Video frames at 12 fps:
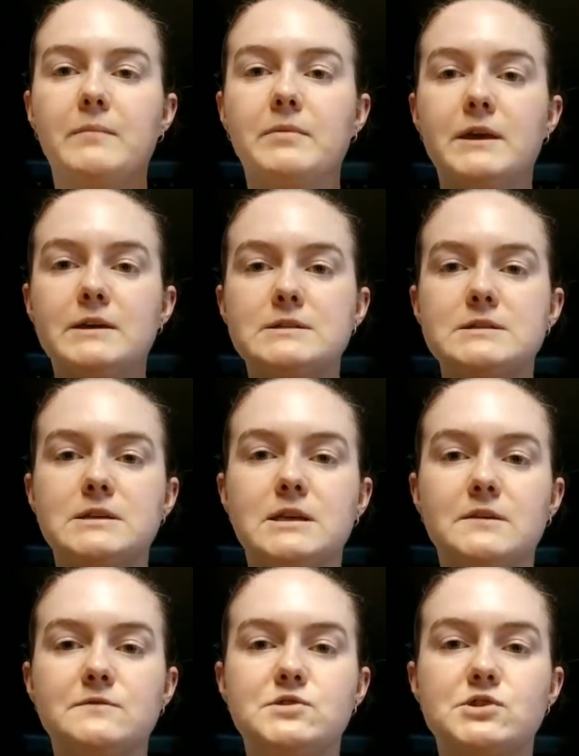This
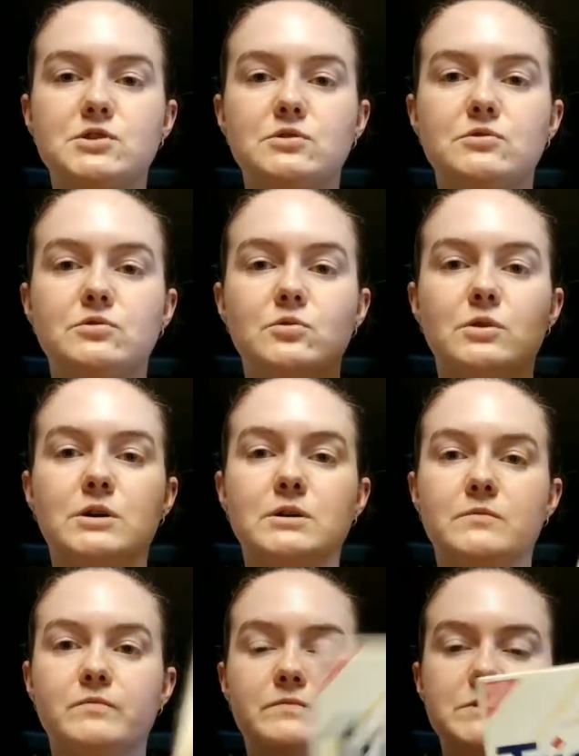gives you
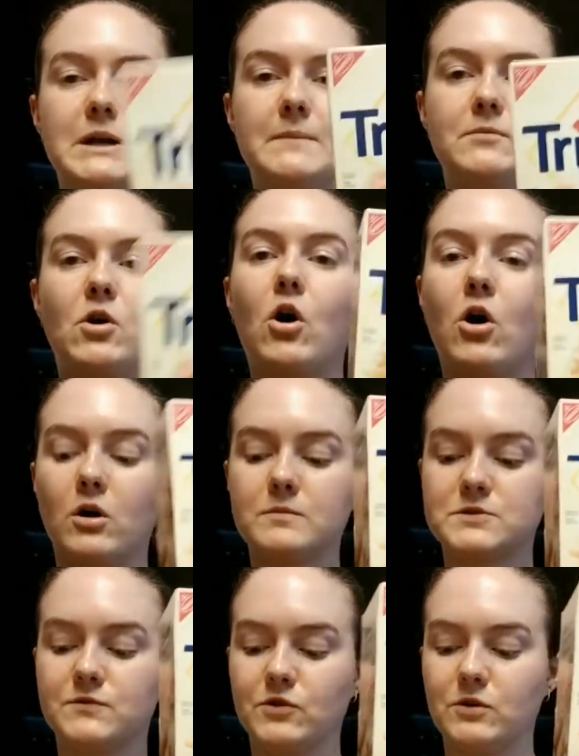some
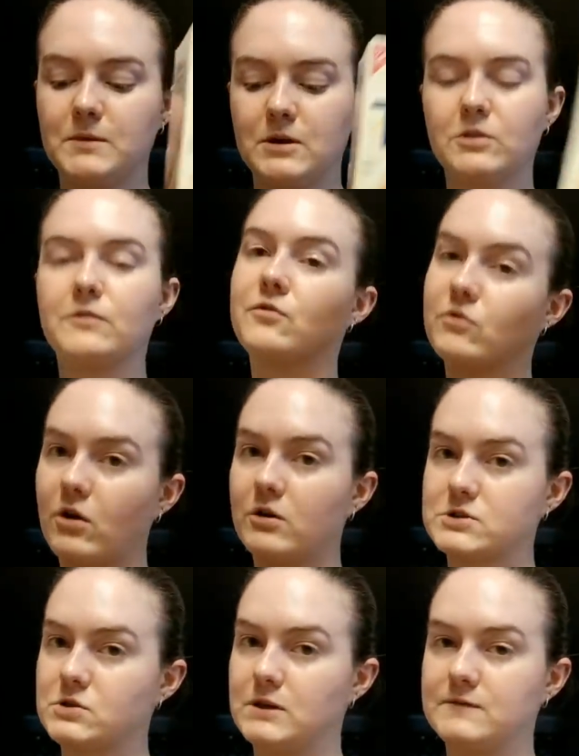carbs for your meal. The fruit
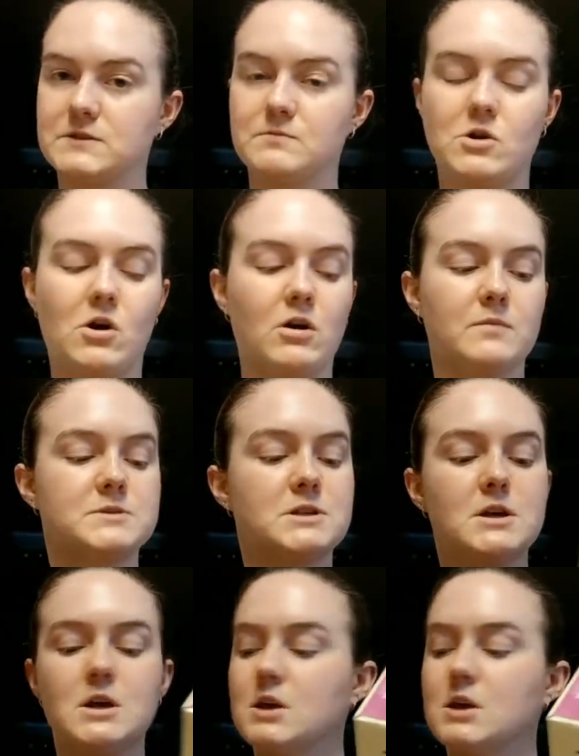also gives some carbs.